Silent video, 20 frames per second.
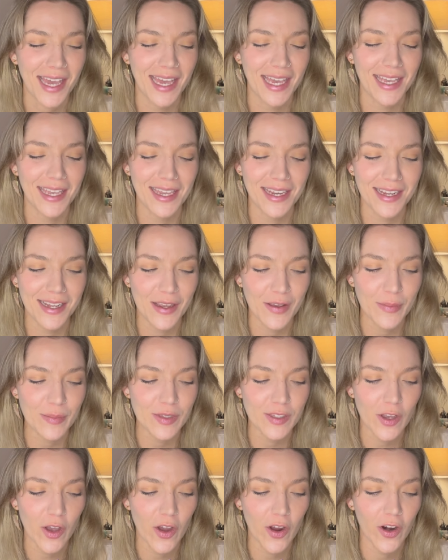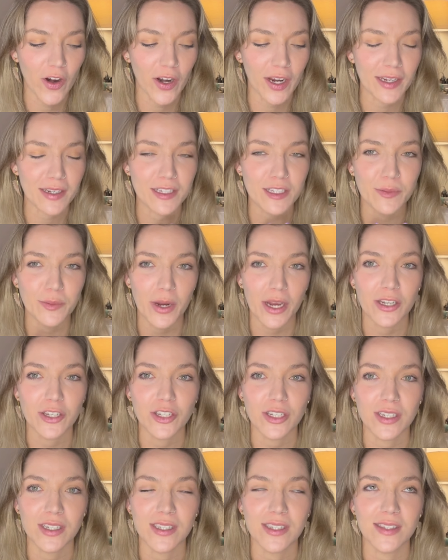idioms are
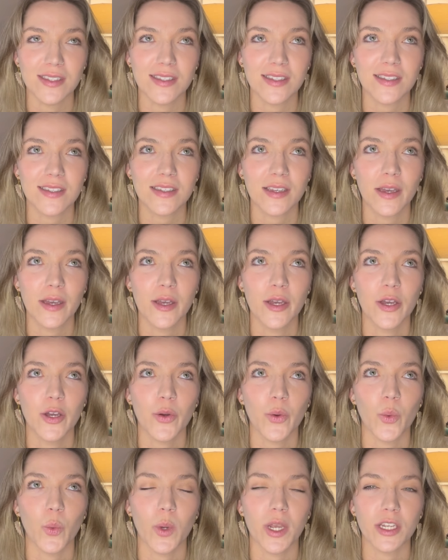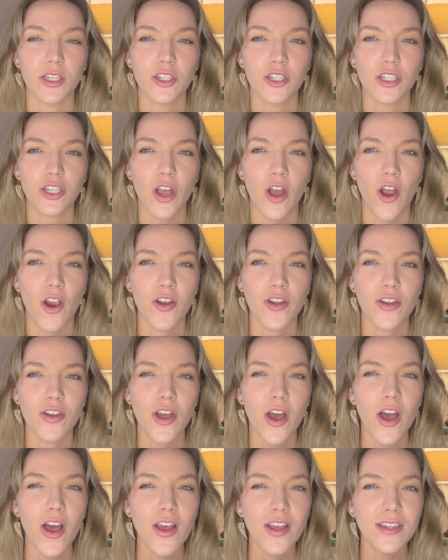expressions which are
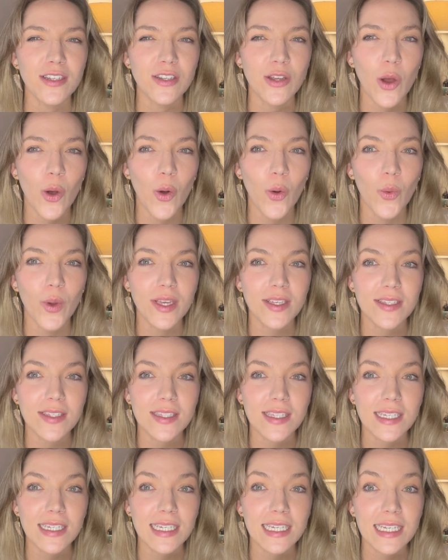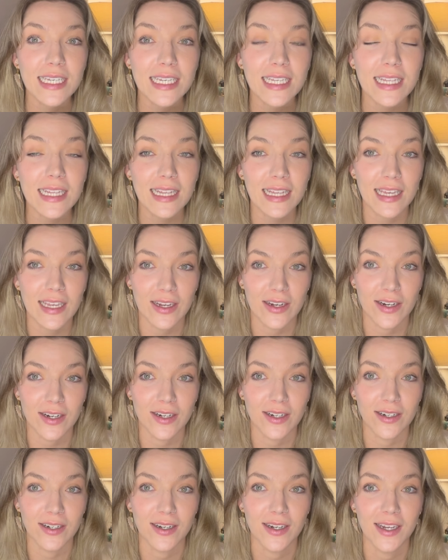not always
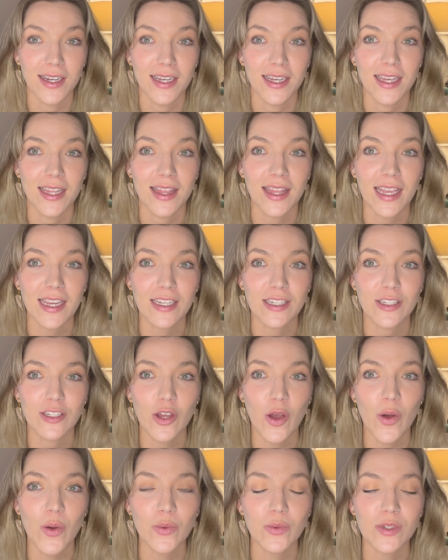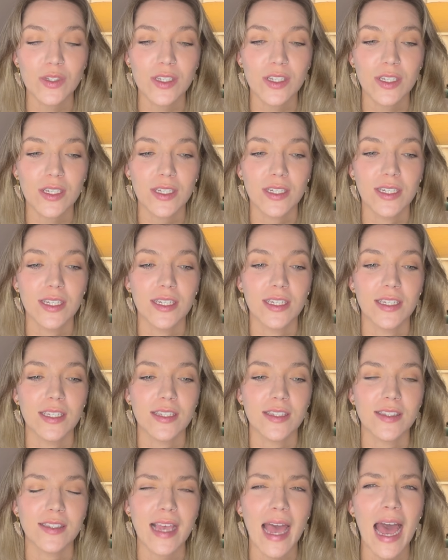clear. They don't
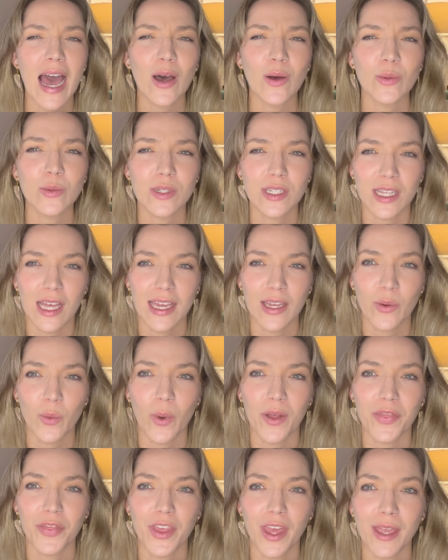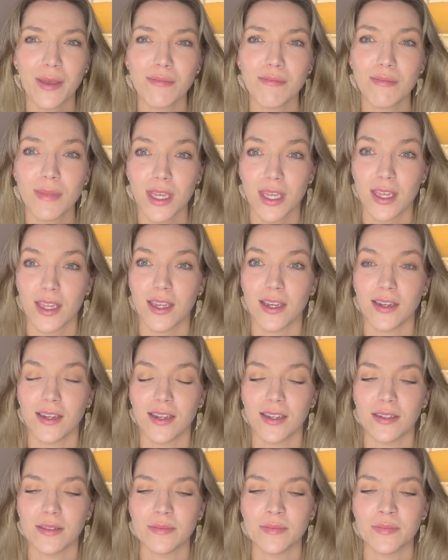sound like what they mean.